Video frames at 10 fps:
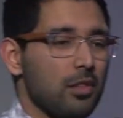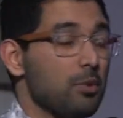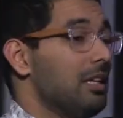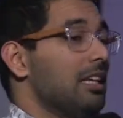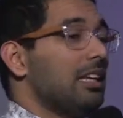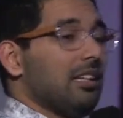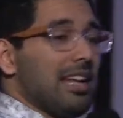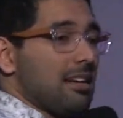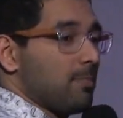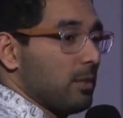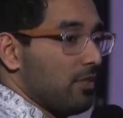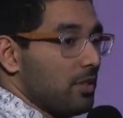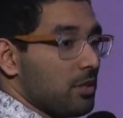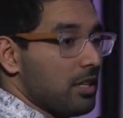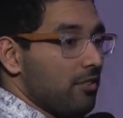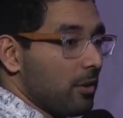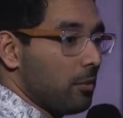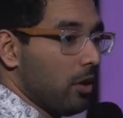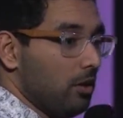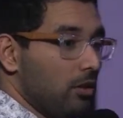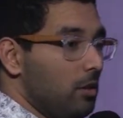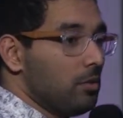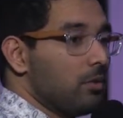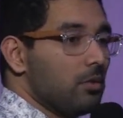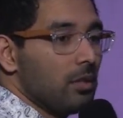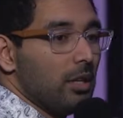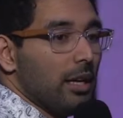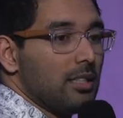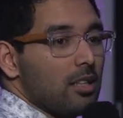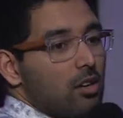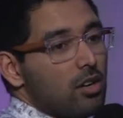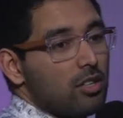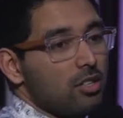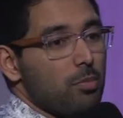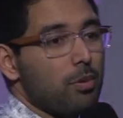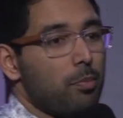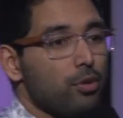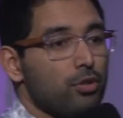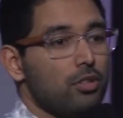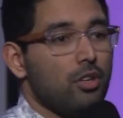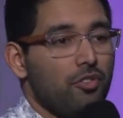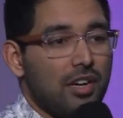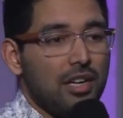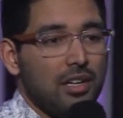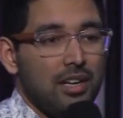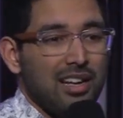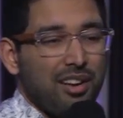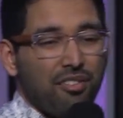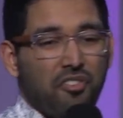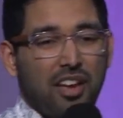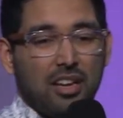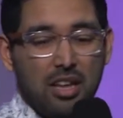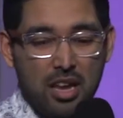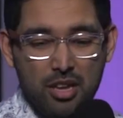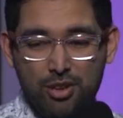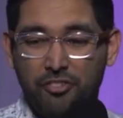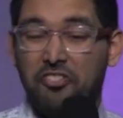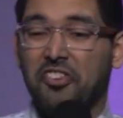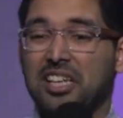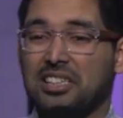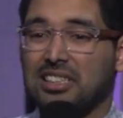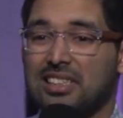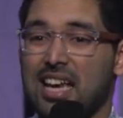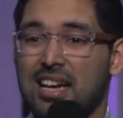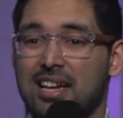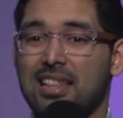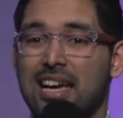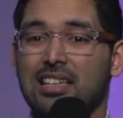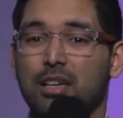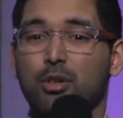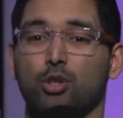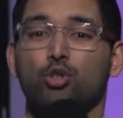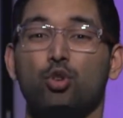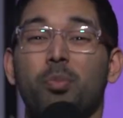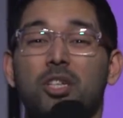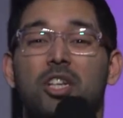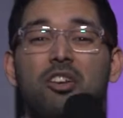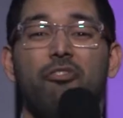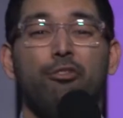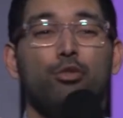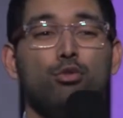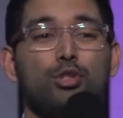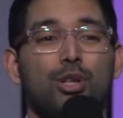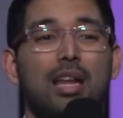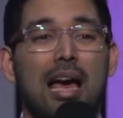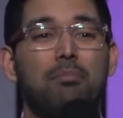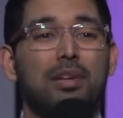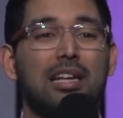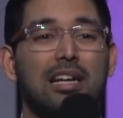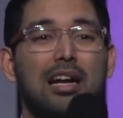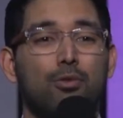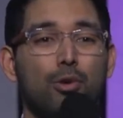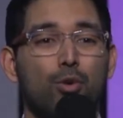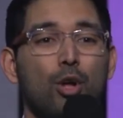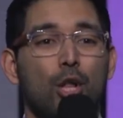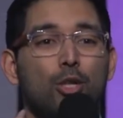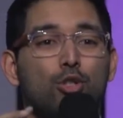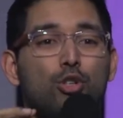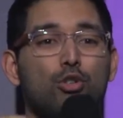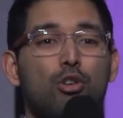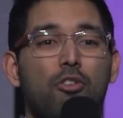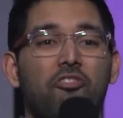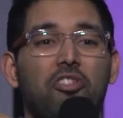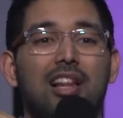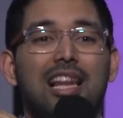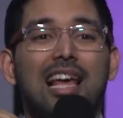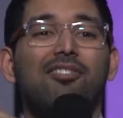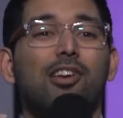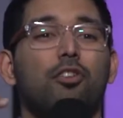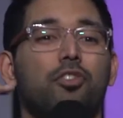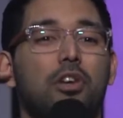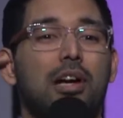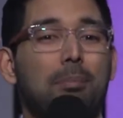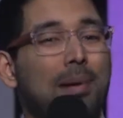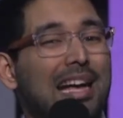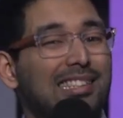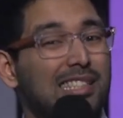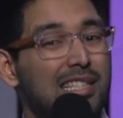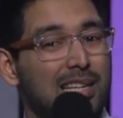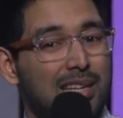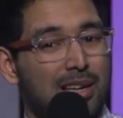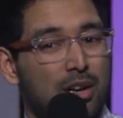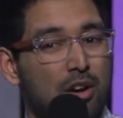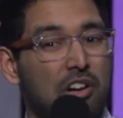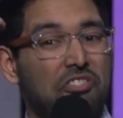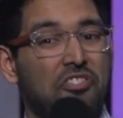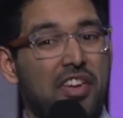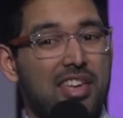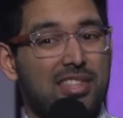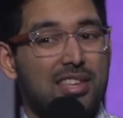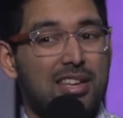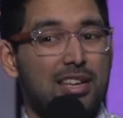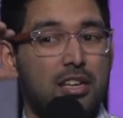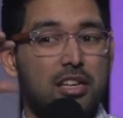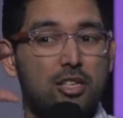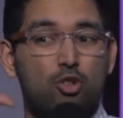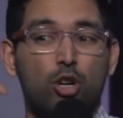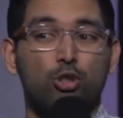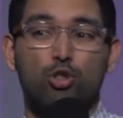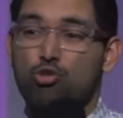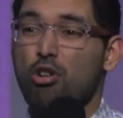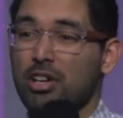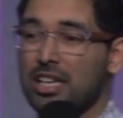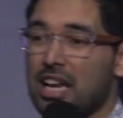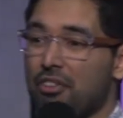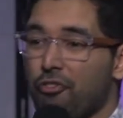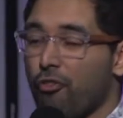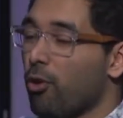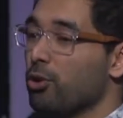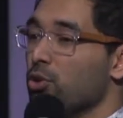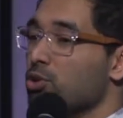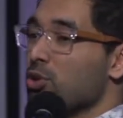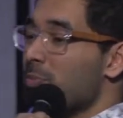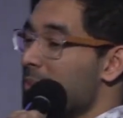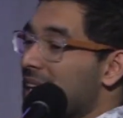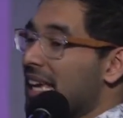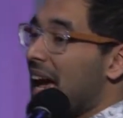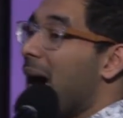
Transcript: Do we need an atmosphere to hear from God? No. It's according to the proportion of our faith. Your faith said that there was too much confusion happening around you, so your level of your capacity of faith is not strong enough for you to be